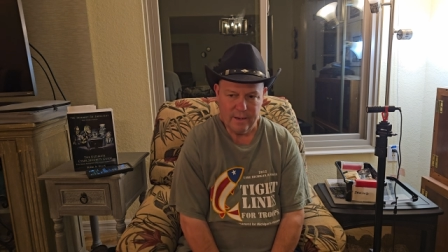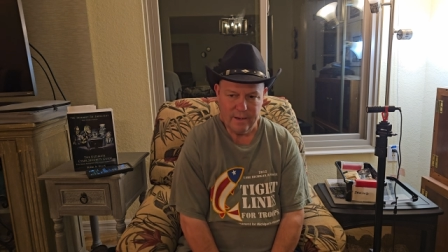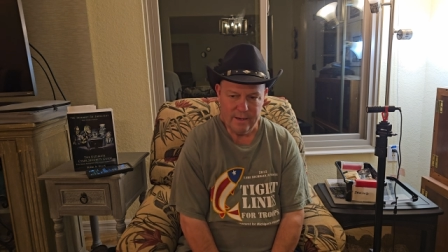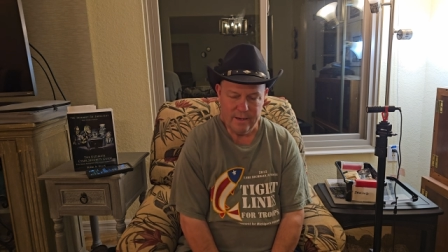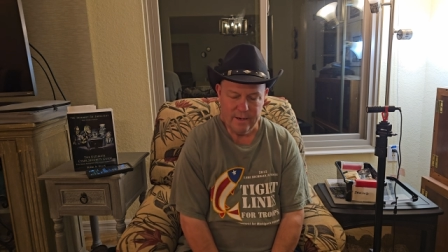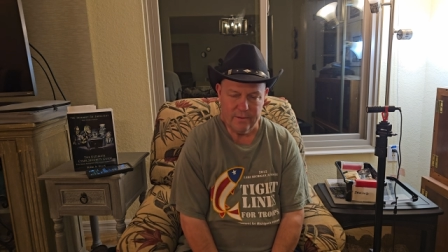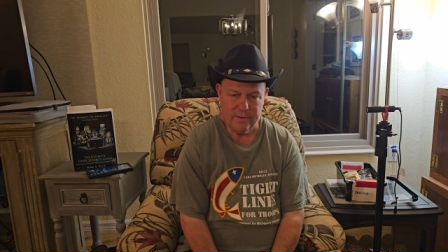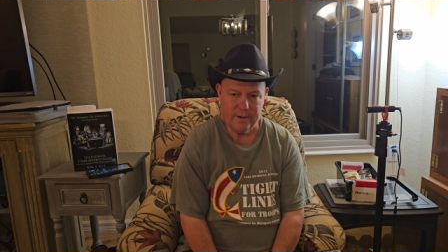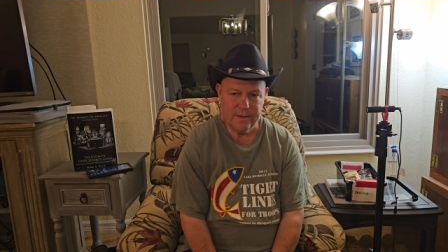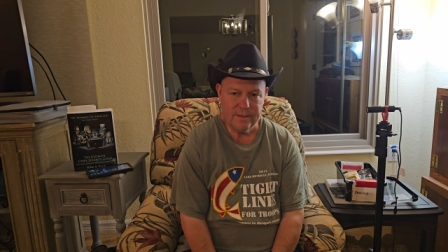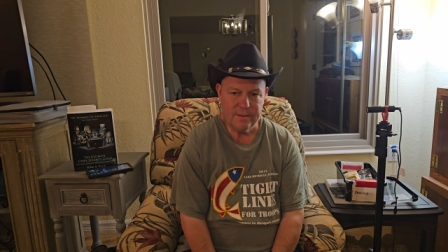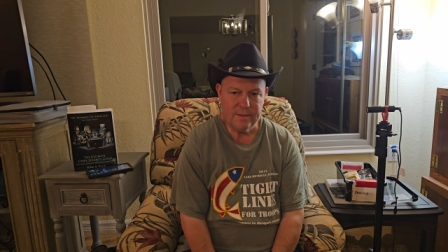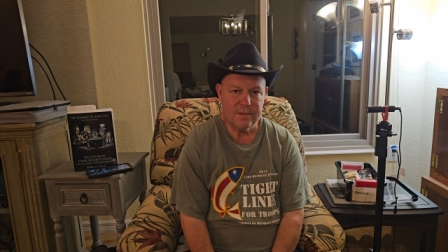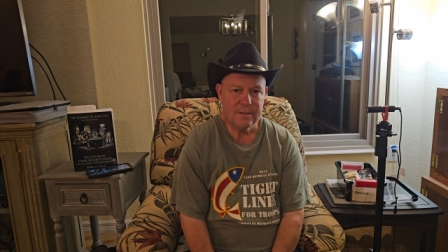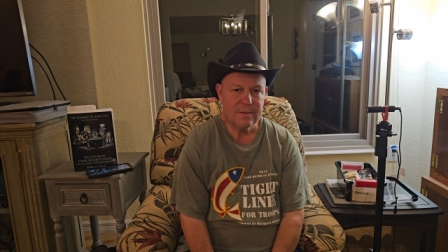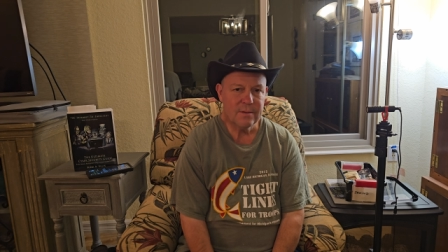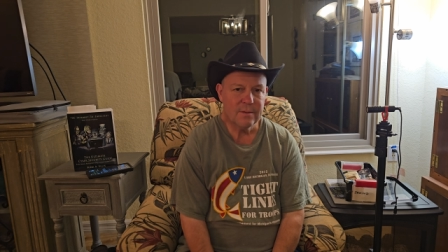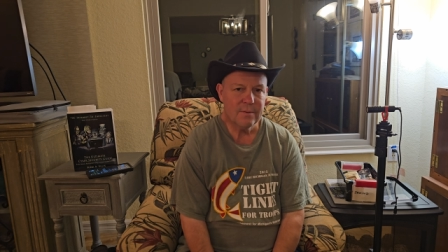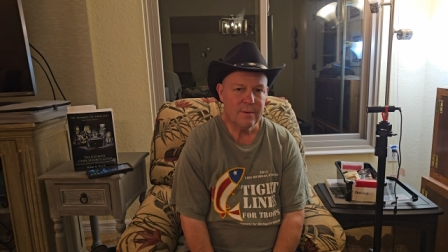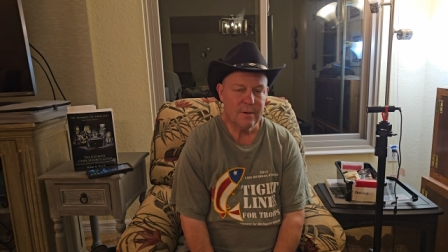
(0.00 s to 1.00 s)
enter
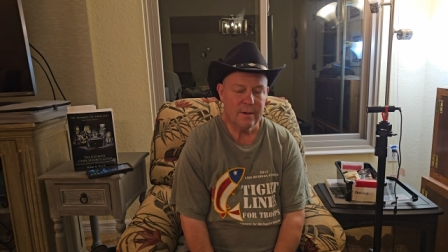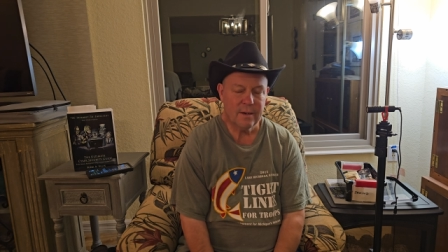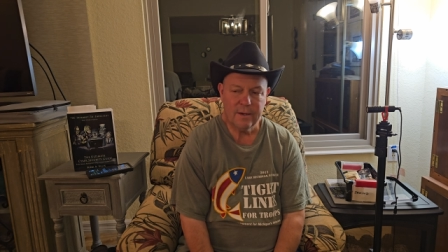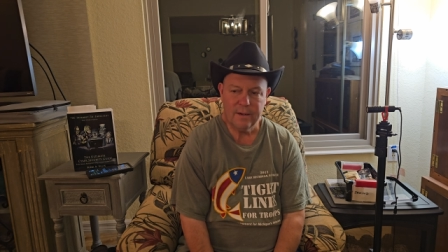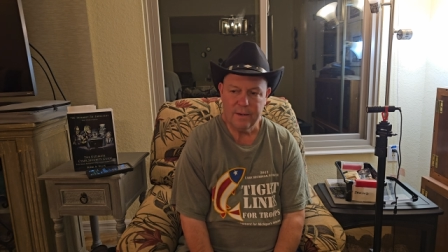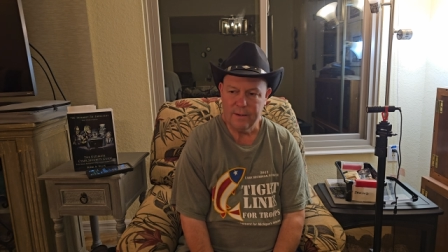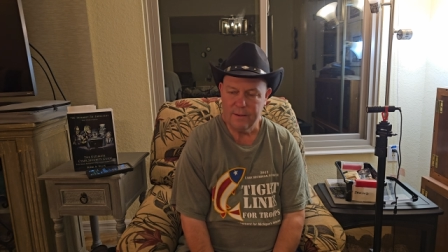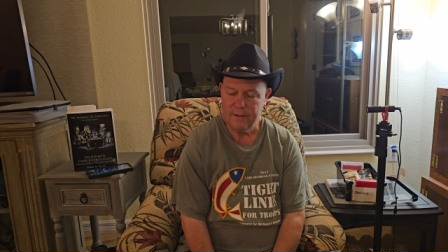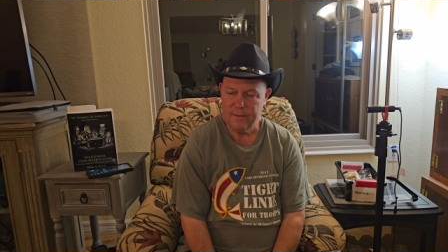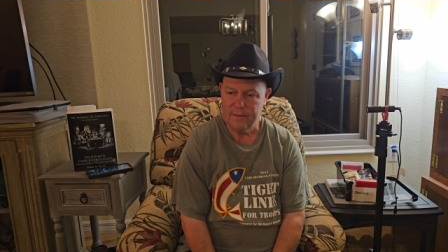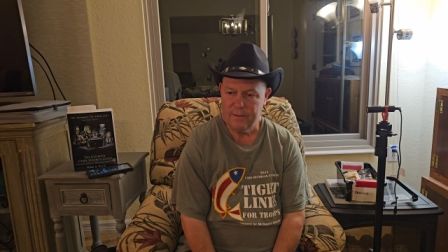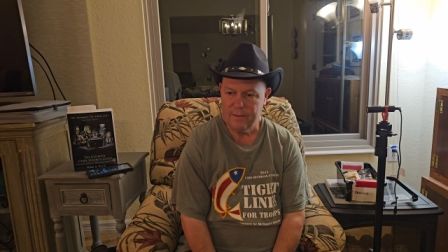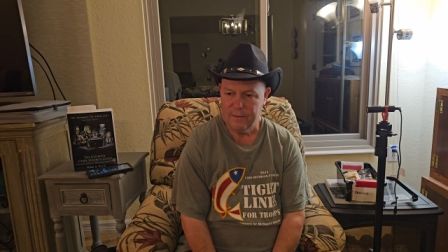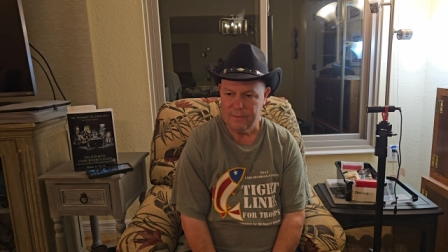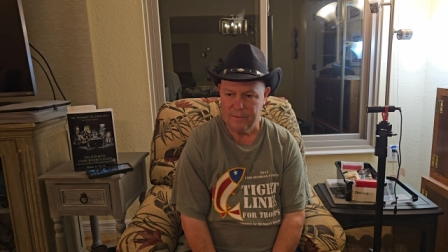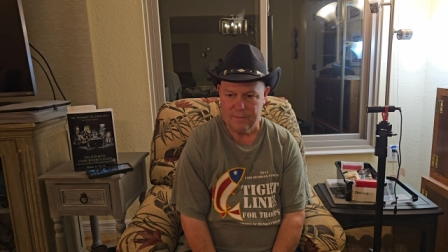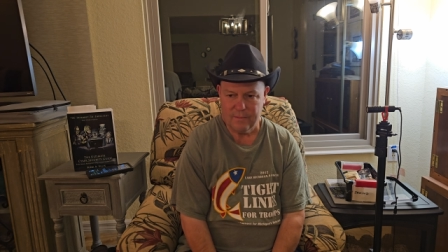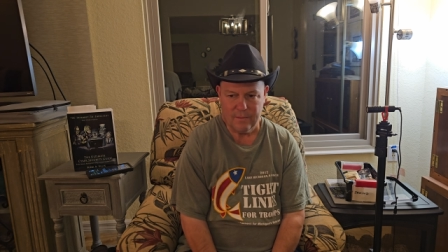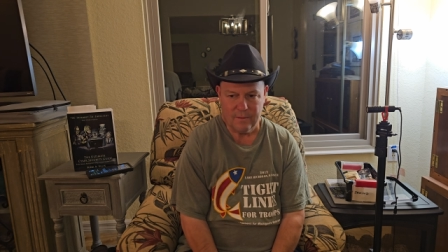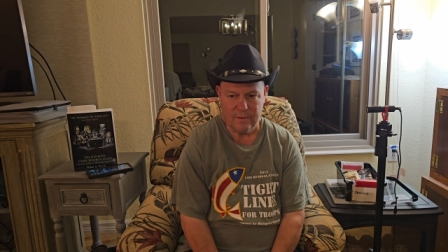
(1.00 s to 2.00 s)
into
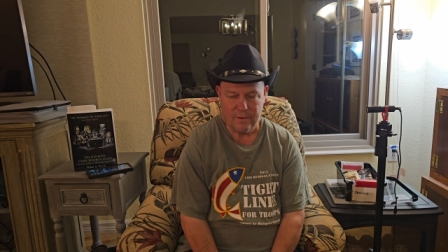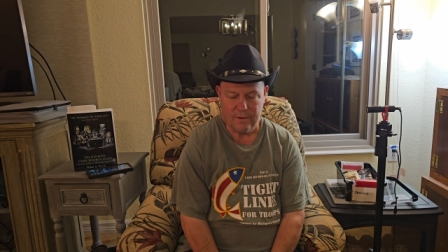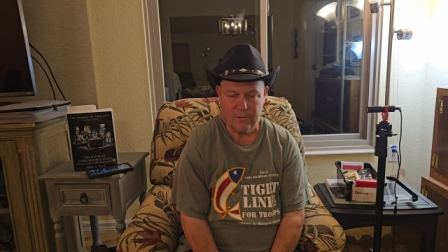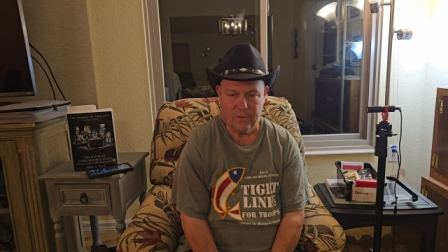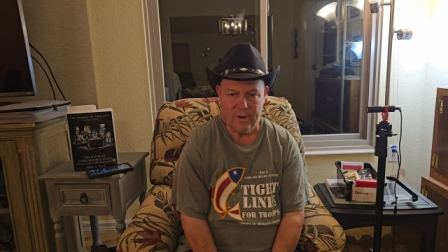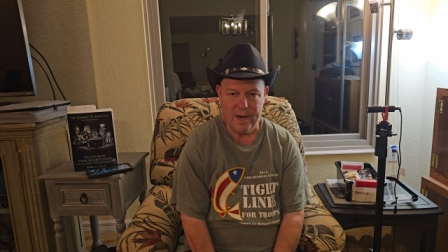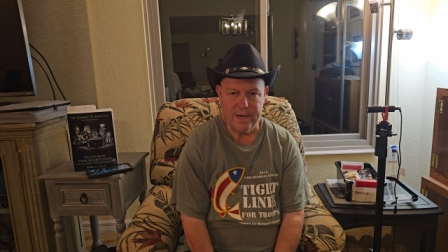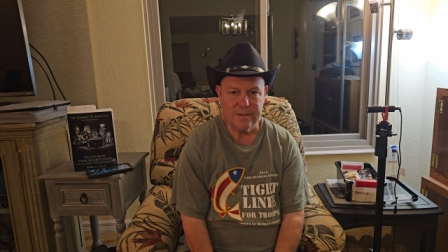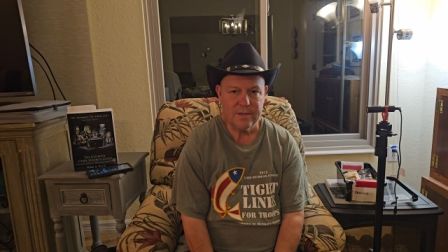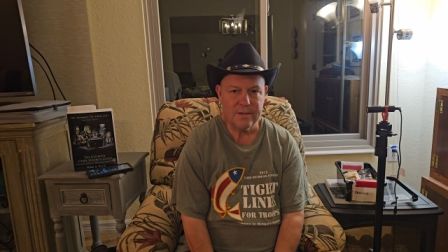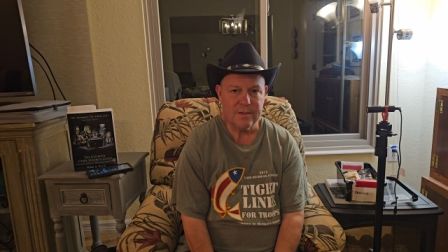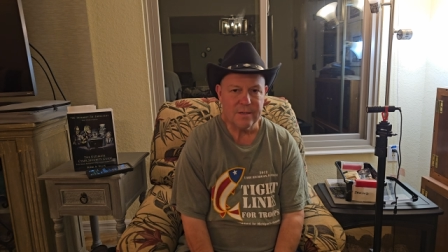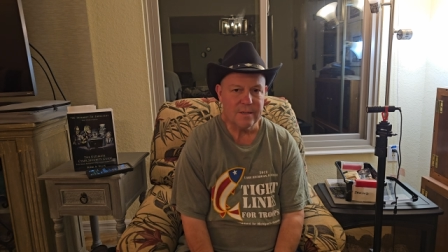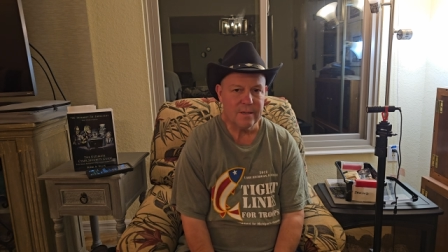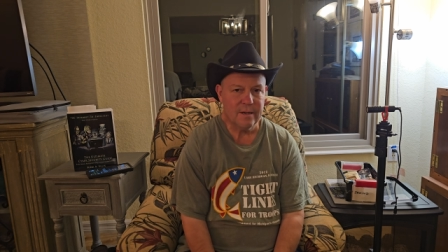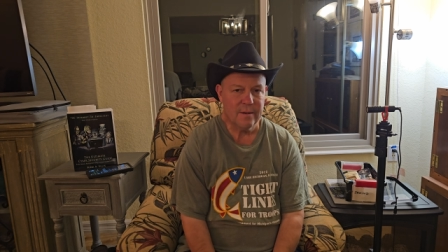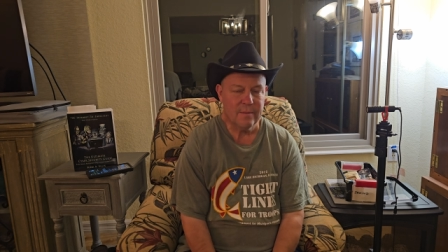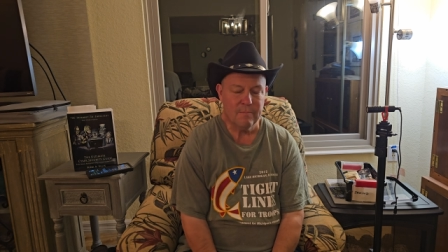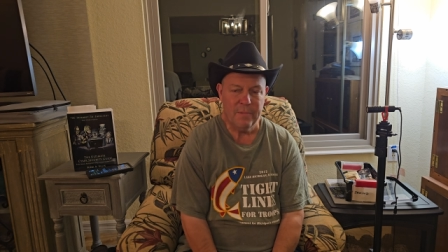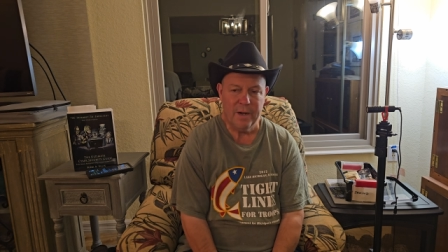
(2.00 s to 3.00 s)
a crisis.
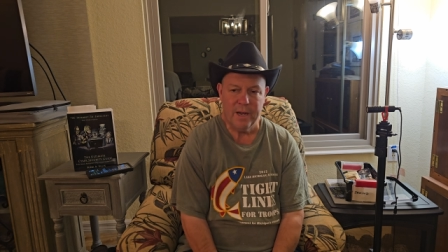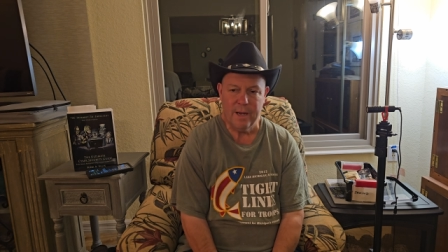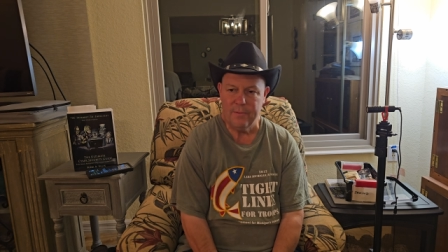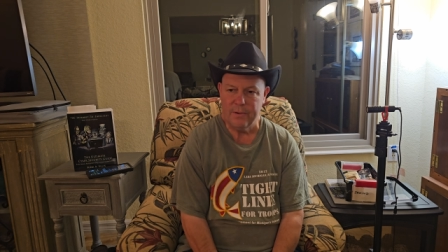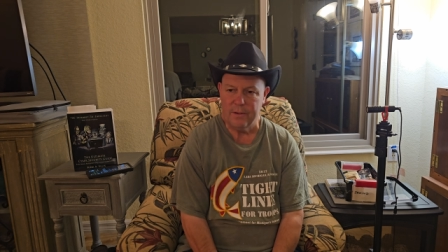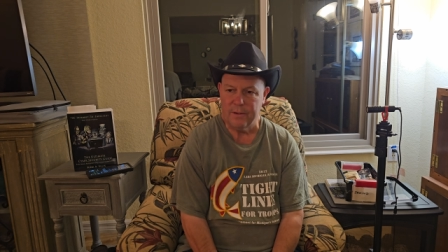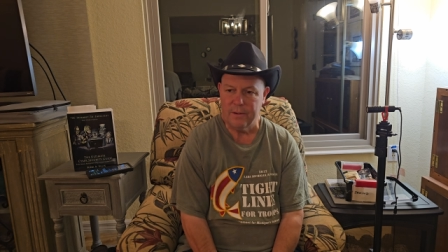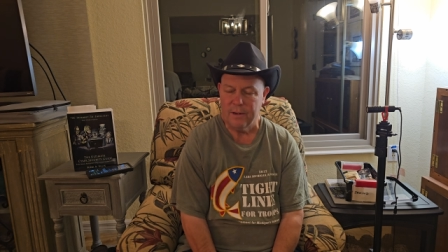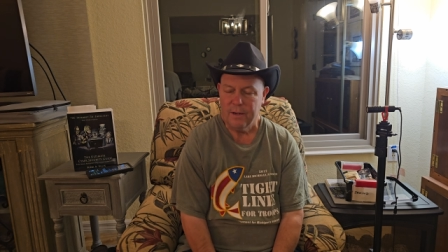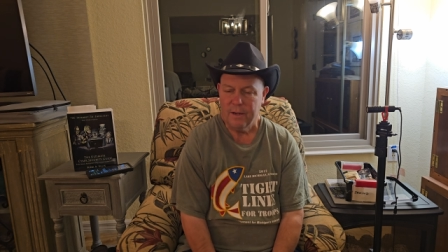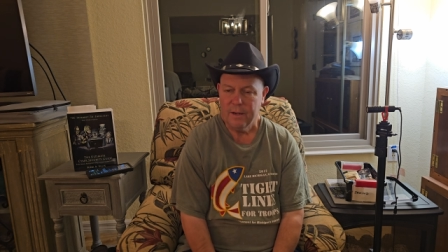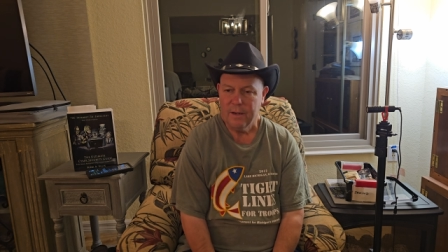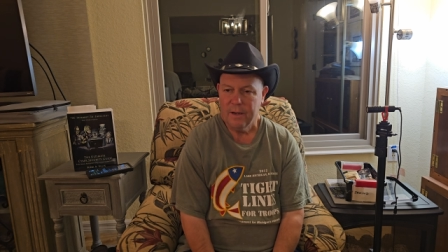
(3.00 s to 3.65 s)
It may be,